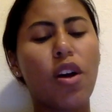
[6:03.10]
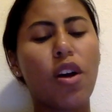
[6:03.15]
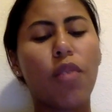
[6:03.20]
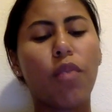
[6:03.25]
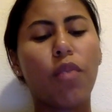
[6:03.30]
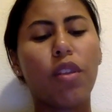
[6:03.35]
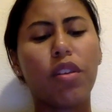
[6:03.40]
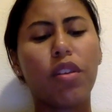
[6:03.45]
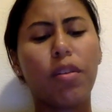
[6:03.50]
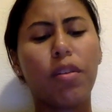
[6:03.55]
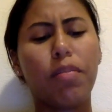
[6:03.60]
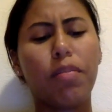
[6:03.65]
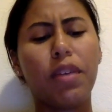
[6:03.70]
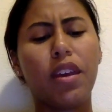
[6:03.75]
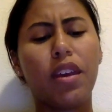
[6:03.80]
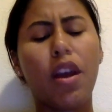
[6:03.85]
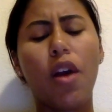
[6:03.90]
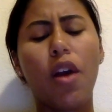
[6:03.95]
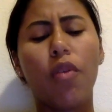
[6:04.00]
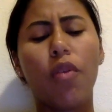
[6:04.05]
whether it
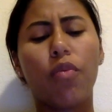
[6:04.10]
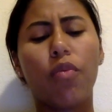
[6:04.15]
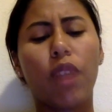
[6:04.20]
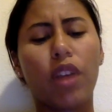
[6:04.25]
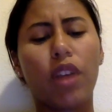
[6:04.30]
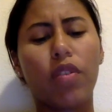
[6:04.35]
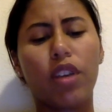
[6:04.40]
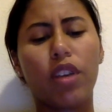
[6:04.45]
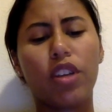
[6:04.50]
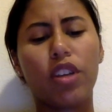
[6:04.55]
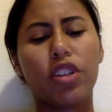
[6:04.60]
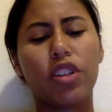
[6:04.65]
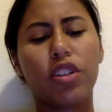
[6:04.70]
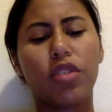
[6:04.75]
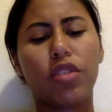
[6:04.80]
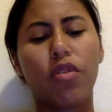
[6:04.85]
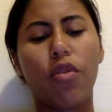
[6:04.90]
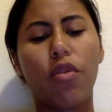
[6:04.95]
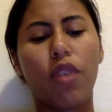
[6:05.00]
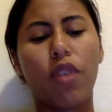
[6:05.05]
be
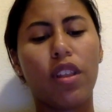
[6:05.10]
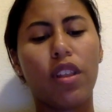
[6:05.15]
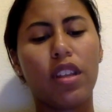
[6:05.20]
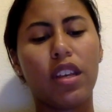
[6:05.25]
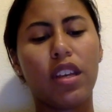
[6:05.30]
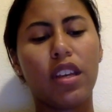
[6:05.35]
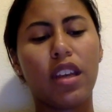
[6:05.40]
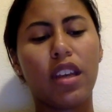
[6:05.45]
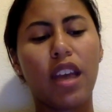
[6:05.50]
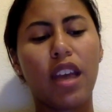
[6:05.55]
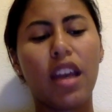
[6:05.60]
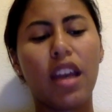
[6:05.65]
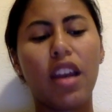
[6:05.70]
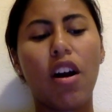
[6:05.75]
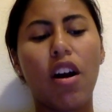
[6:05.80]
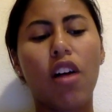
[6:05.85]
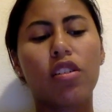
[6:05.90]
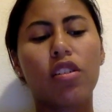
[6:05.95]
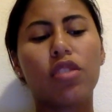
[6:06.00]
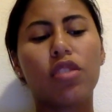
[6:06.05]
recreational or elite, and it
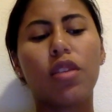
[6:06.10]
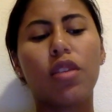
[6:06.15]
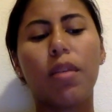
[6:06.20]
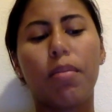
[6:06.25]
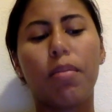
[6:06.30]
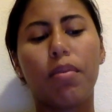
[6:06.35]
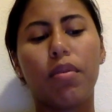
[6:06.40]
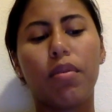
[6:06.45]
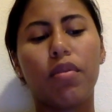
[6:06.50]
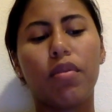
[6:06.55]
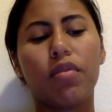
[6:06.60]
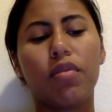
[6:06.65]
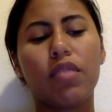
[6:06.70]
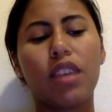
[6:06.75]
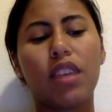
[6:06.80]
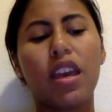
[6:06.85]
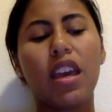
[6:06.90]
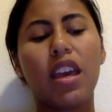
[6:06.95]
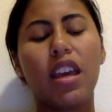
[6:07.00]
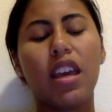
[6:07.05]
also improves
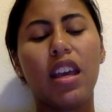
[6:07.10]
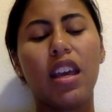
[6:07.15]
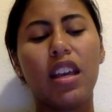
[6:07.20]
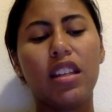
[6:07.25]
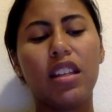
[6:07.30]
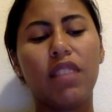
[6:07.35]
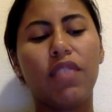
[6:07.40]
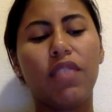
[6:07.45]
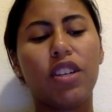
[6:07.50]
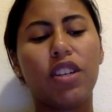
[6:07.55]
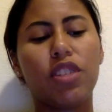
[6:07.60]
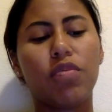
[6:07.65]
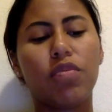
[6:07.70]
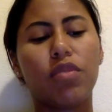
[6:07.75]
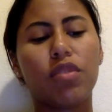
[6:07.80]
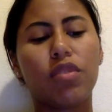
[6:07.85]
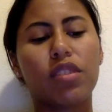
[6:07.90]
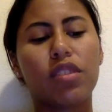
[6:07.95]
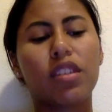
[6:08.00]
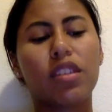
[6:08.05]

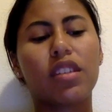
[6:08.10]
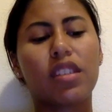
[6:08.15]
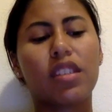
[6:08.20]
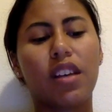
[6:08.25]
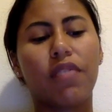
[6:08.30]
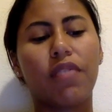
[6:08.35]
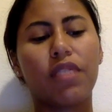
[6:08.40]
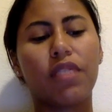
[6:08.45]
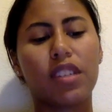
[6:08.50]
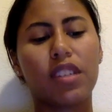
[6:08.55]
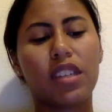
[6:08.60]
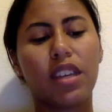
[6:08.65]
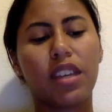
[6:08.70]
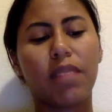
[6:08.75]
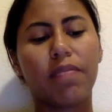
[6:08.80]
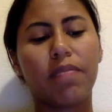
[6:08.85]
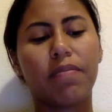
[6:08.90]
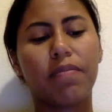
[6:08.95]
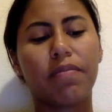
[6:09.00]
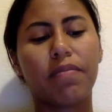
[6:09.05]
individuals' self-esteem.
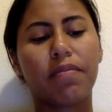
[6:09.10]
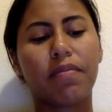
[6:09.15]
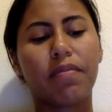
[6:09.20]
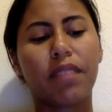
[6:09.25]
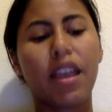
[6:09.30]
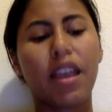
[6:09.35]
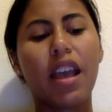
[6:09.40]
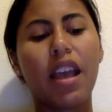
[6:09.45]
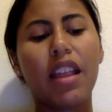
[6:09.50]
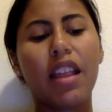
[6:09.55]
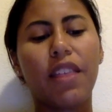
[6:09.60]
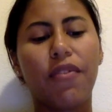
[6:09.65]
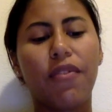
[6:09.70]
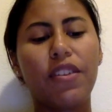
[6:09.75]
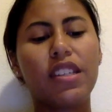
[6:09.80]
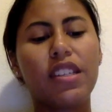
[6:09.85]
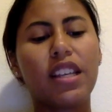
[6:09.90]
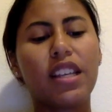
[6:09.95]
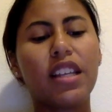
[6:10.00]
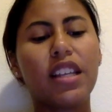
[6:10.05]
The
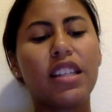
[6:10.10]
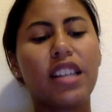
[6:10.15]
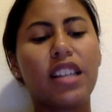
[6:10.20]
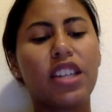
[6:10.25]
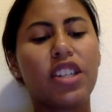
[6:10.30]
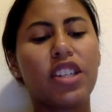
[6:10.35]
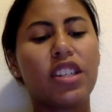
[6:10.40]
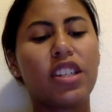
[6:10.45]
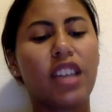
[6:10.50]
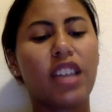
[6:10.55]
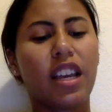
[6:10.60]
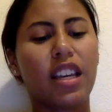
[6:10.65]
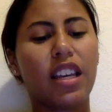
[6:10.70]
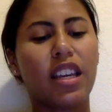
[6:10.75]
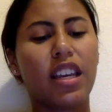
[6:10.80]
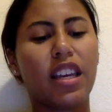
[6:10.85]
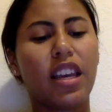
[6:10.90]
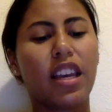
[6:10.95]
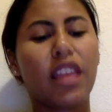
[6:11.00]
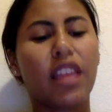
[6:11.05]
facilitation
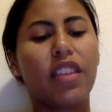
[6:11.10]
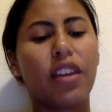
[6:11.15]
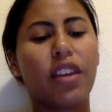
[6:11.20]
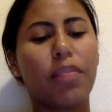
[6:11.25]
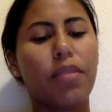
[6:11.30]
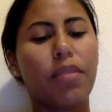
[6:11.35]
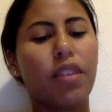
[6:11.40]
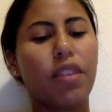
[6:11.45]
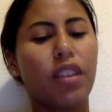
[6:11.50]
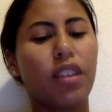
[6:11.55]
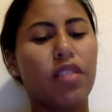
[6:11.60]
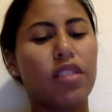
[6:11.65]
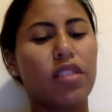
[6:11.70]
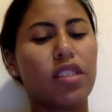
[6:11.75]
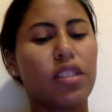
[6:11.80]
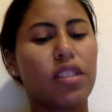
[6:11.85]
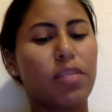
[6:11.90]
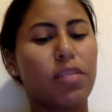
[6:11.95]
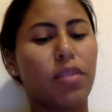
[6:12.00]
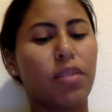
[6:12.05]
technique, therapeutic use of
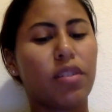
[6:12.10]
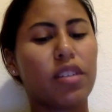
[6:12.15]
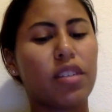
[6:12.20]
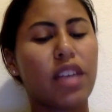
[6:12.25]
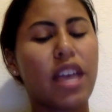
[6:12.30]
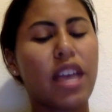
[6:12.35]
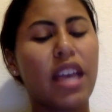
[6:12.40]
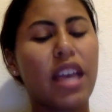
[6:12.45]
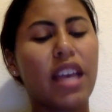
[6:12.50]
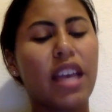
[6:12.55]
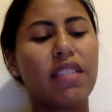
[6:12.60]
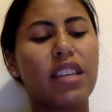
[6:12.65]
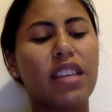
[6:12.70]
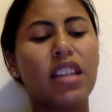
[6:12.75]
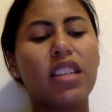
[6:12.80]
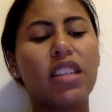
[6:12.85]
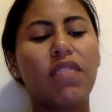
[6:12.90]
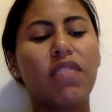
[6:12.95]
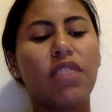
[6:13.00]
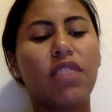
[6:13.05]
sports, gives
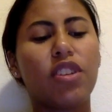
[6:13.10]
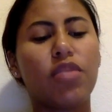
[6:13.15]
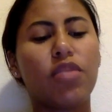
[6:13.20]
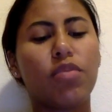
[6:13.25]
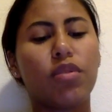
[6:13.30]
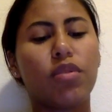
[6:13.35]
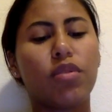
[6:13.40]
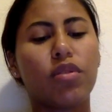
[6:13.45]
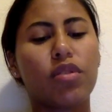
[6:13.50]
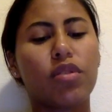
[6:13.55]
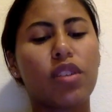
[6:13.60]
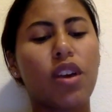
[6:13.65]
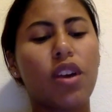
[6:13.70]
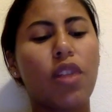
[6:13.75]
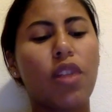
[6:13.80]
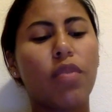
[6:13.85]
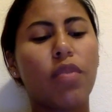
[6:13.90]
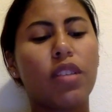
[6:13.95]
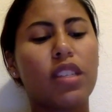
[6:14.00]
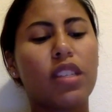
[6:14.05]
individuals
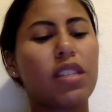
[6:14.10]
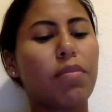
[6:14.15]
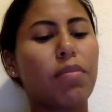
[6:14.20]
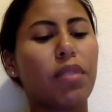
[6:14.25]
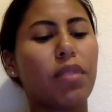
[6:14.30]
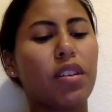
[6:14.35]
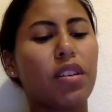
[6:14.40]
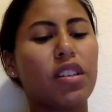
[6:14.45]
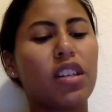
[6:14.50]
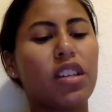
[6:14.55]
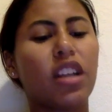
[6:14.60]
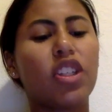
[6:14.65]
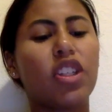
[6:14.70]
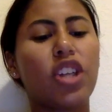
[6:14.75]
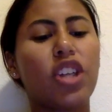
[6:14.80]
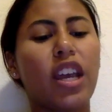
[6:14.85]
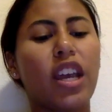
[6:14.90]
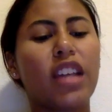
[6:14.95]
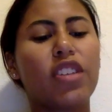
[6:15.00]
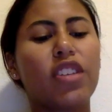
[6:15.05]
with disabilities a
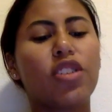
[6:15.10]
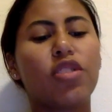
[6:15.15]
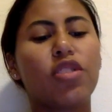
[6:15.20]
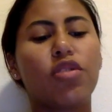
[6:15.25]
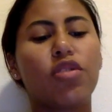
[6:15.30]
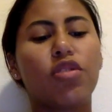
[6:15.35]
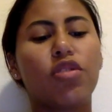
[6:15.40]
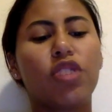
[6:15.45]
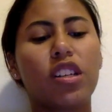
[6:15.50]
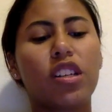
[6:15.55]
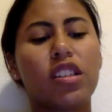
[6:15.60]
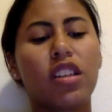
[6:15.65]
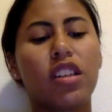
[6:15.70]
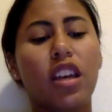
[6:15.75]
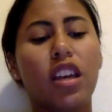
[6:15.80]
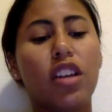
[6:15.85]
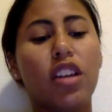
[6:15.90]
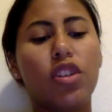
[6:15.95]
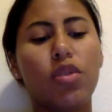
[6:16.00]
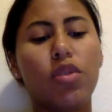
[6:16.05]
chance to just
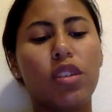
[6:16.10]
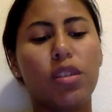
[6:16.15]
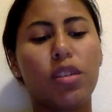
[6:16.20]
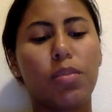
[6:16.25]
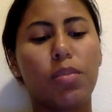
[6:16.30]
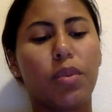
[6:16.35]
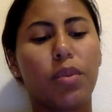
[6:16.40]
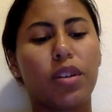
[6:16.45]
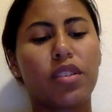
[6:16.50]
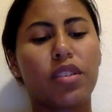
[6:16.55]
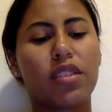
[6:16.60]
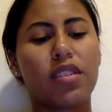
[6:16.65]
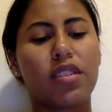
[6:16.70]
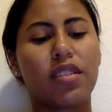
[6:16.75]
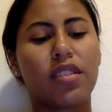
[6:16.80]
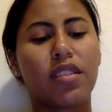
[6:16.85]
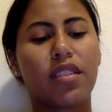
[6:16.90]
enjoy sports.